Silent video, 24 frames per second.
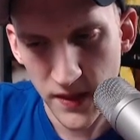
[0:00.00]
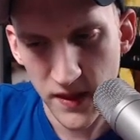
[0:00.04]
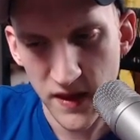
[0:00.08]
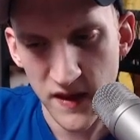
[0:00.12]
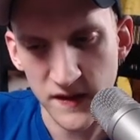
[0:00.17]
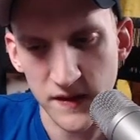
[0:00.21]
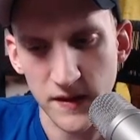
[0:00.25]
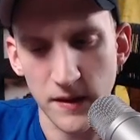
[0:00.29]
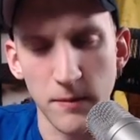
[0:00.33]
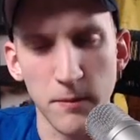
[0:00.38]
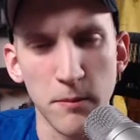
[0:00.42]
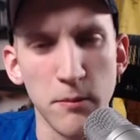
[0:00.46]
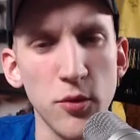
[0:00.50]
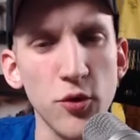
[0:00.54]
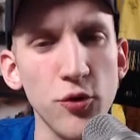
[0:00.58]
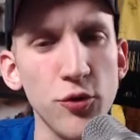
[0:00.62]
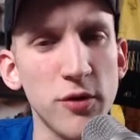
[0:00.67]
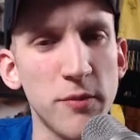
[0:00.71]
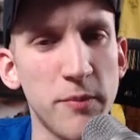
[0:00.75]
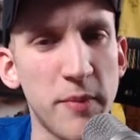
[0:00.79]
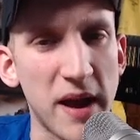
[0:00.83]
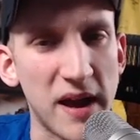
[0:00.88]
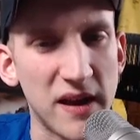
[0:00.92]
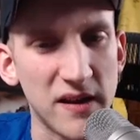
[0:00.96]
Is it
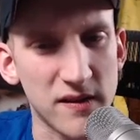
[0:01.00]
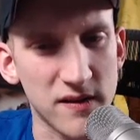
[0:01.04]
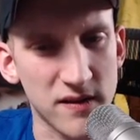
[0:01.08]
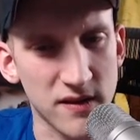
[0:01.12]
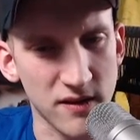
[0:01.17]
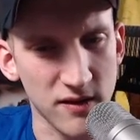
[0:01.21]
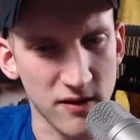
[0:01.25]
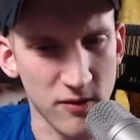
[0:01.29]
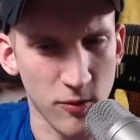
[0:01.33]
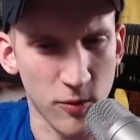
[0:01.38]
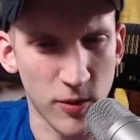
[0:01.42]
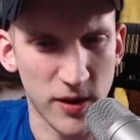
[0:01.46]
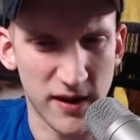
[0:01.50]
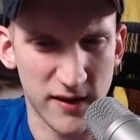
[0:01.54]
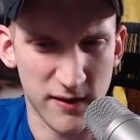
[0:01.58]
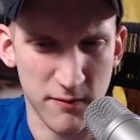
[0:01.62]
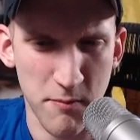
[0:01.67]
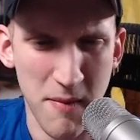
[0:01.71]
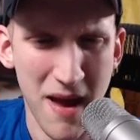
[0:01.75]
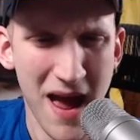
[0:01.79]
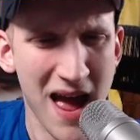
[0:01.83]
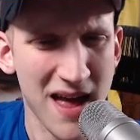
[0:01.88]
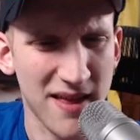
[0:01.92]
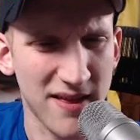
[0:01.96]
mood-based? When he's
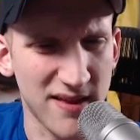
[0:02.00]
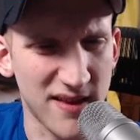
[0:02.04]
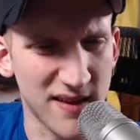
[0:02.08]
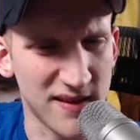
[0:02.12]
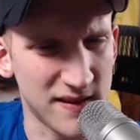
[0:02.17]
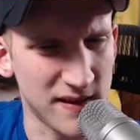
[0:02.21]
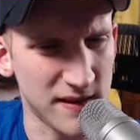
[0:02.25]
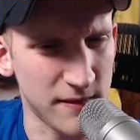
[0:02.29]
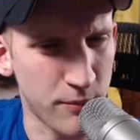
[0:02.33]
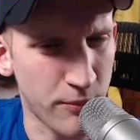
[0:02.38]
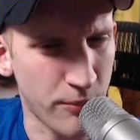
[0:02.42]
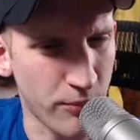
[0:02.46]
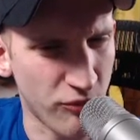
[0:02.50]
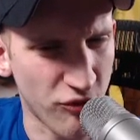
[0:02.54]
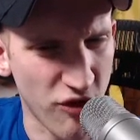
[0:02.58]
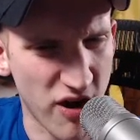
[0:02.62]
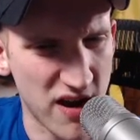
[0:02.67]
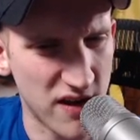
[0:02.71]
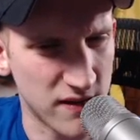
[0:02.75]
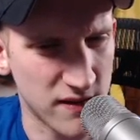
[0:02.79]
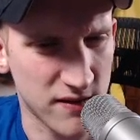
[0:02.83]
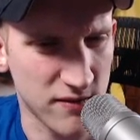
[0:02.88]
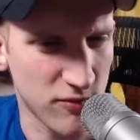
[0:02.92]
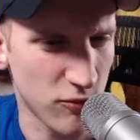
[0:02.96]
mad, does he
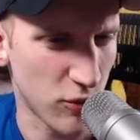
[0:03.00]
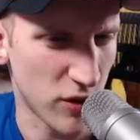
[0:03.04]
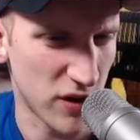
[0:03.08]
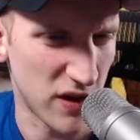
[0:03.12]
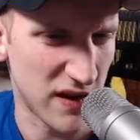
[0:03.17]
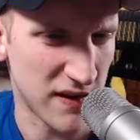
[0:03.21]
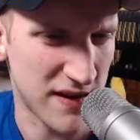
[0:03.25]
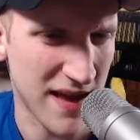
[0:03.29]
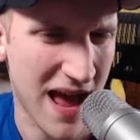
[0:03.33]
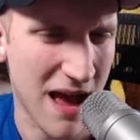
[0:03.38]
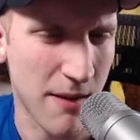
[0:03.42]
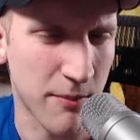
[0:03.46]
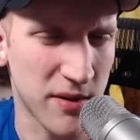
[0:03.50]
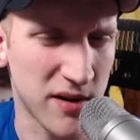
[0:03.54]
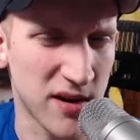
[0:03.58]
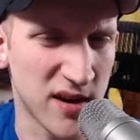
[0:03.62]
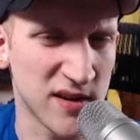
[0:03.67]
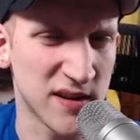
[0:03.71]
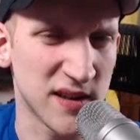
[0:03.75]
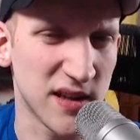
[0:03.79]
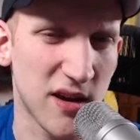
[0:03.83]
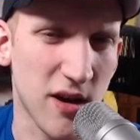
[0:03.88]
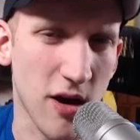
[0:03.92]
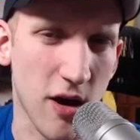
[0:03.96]
raise? When he's happy,
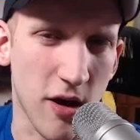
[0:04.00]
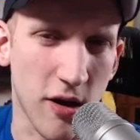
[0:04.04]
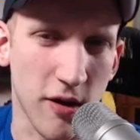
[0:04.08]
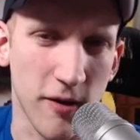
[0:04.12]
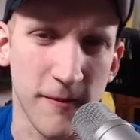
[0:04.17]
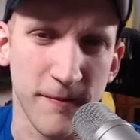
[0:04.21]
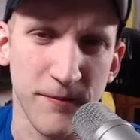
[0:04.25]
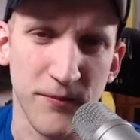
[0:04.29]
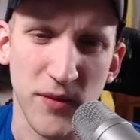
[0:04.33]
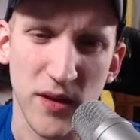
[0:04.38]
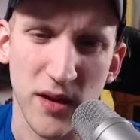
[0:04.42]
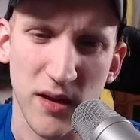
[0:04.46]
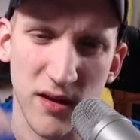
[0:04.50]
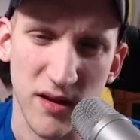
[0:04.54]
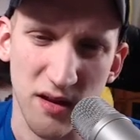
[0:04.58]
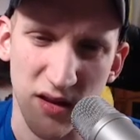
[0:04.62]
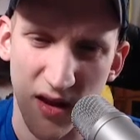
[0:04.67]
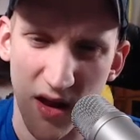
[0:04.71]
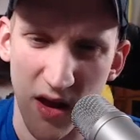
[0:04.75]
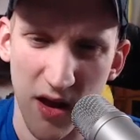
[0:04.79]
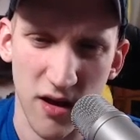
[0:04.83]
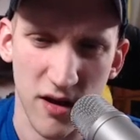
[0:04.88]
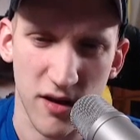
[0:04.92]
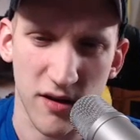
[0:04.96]
does he call?
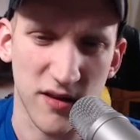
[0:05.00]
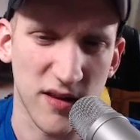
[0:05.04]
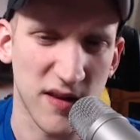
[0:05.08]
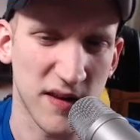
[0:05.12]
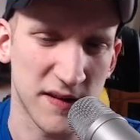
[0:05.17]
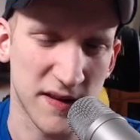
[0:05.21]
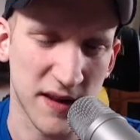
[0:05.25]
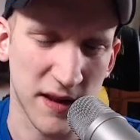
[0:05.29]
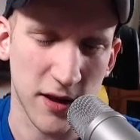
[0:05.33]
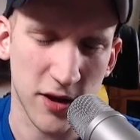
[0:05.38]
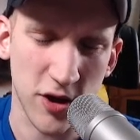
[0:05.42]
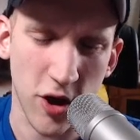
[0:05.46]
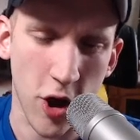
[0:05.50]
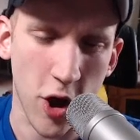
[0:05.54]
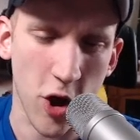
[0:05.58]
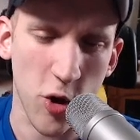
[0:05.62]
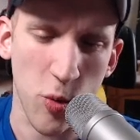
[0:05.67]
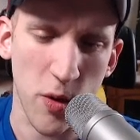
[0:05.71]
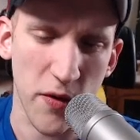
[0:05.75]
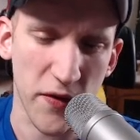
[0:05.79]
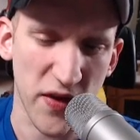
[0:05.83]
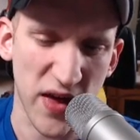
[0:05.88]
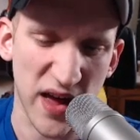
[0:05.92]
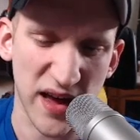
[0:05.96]
Does he call
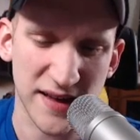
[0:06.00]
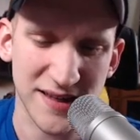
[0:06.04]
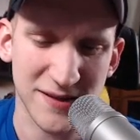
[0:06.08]
with like